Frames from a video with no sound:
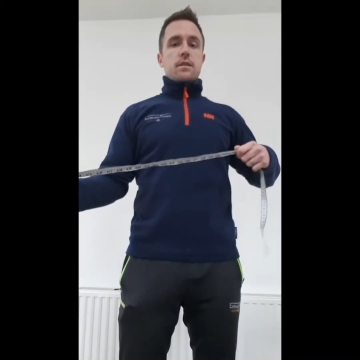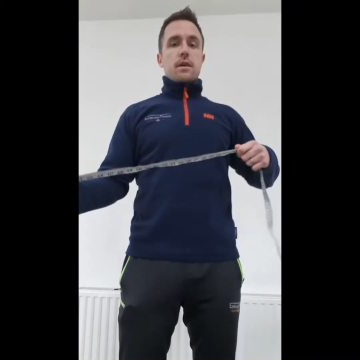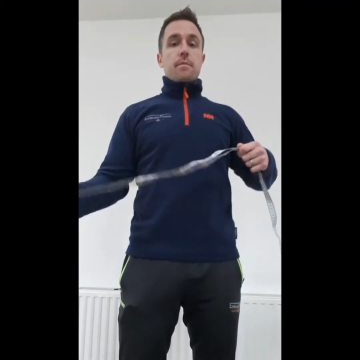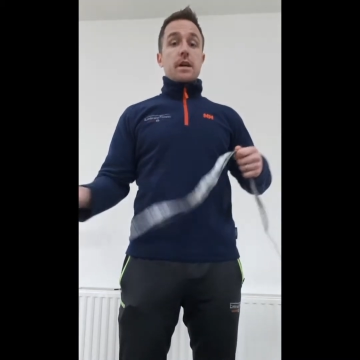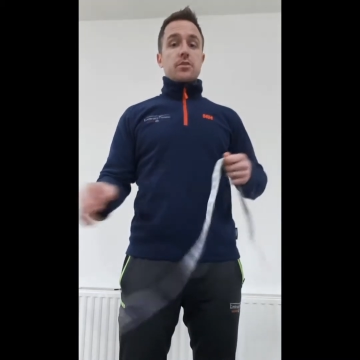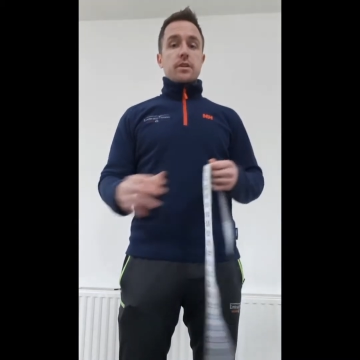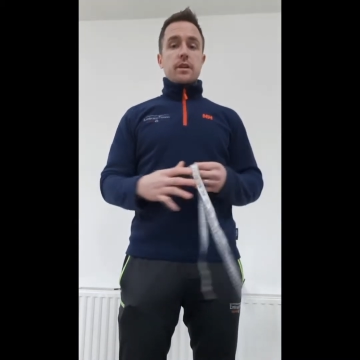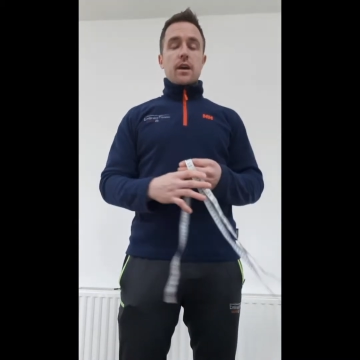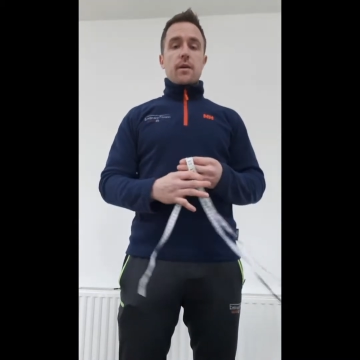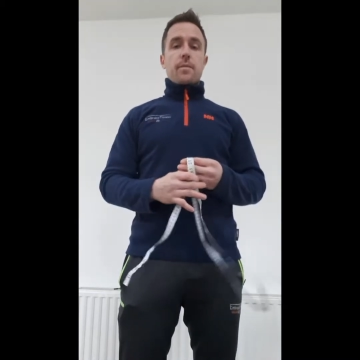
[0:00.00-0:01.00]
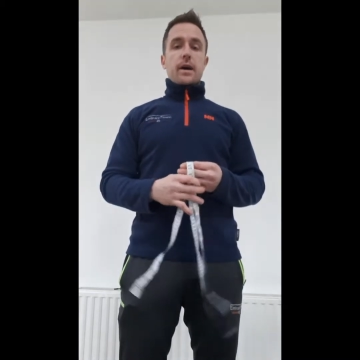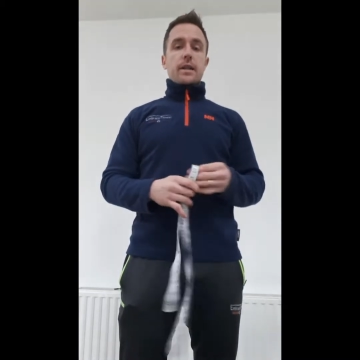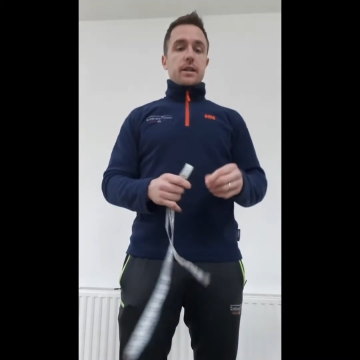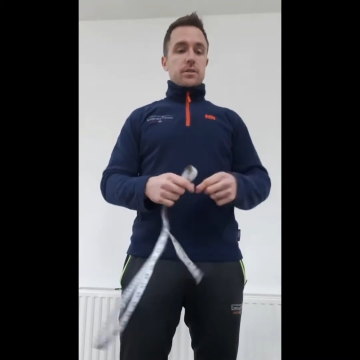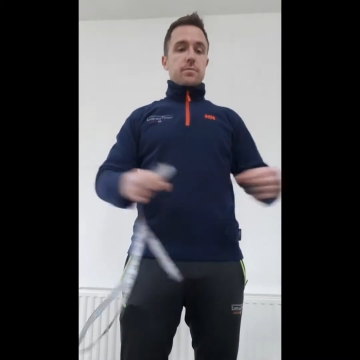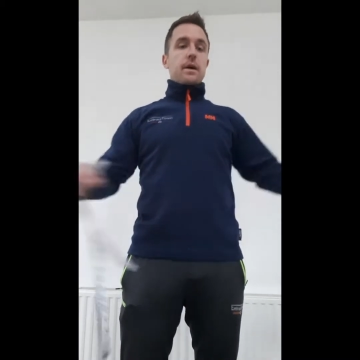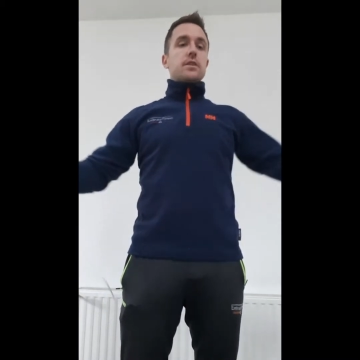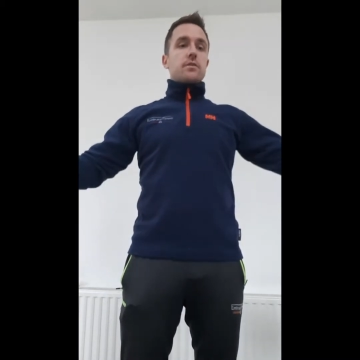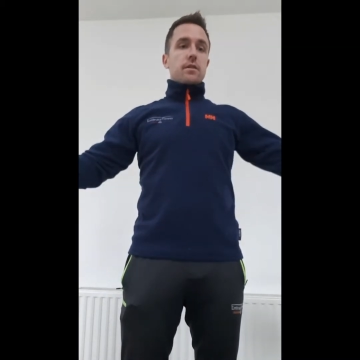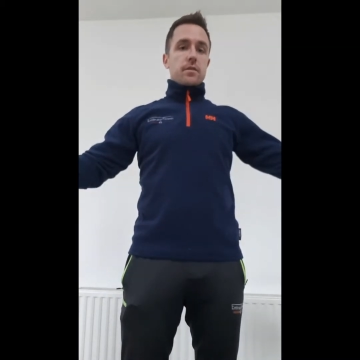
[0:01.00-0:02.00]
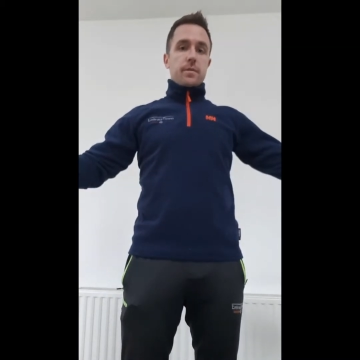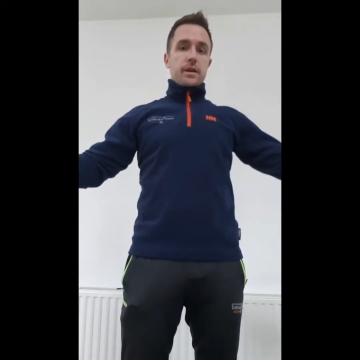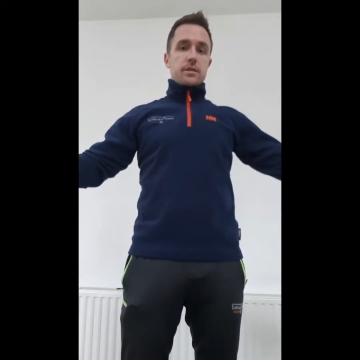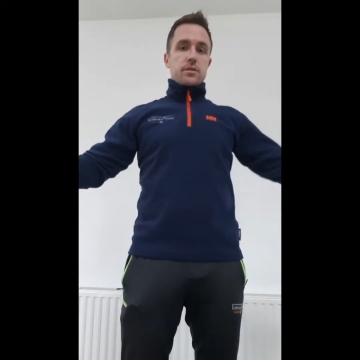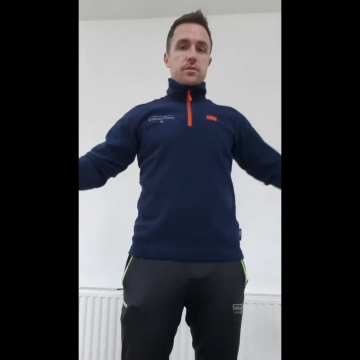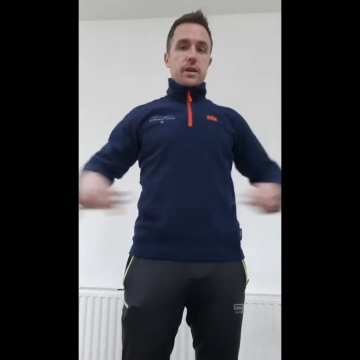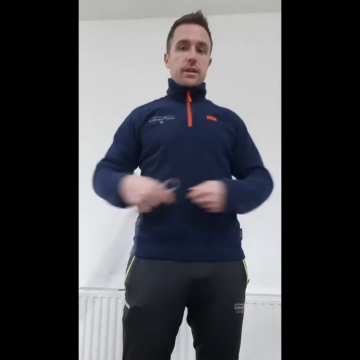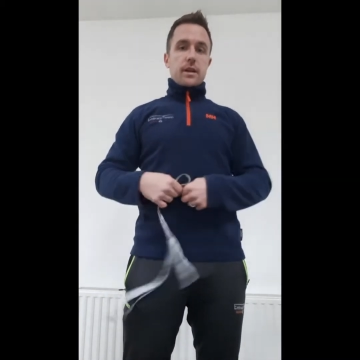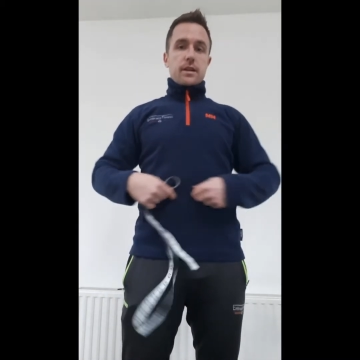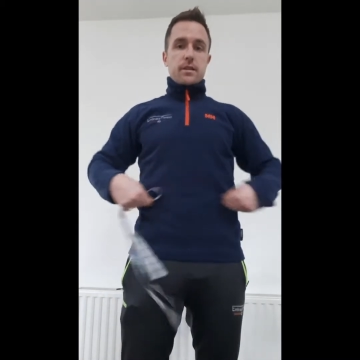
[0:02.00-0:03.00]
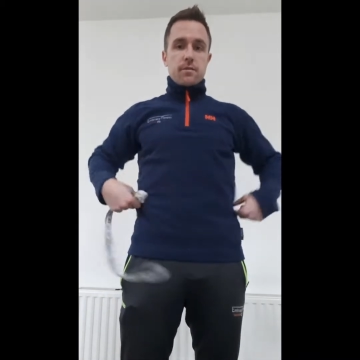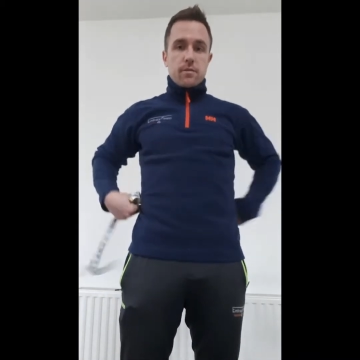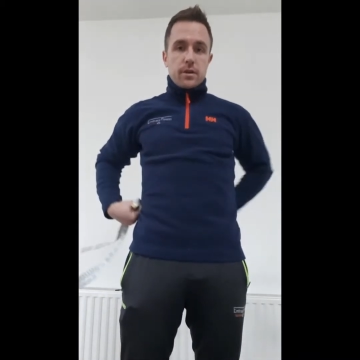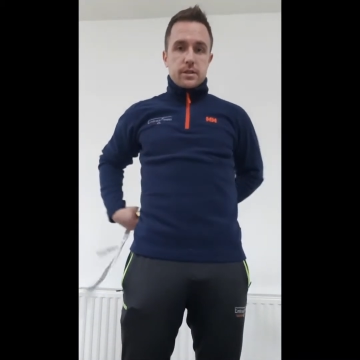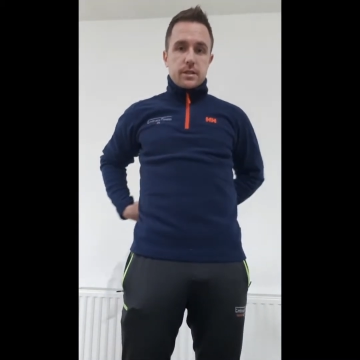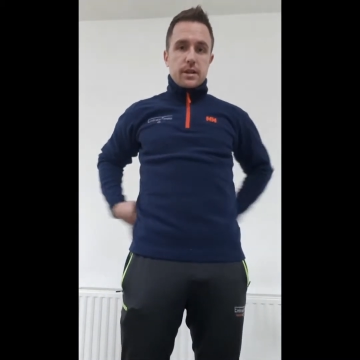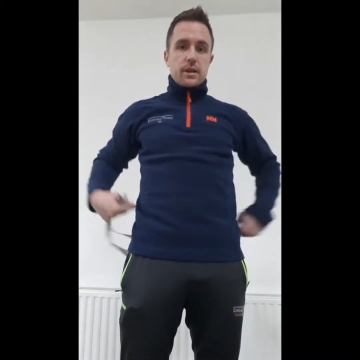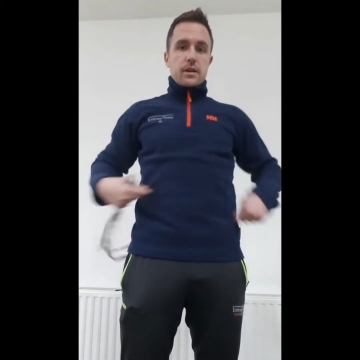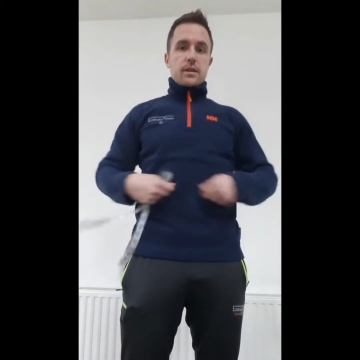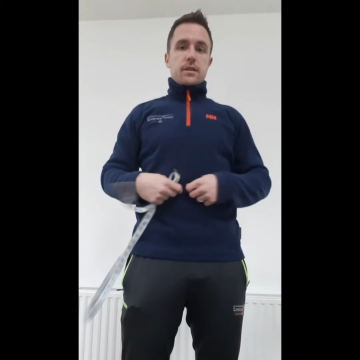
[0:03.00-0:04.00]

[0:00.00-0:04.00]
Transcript: a measuring tape and then just measure out the piece of string that was the,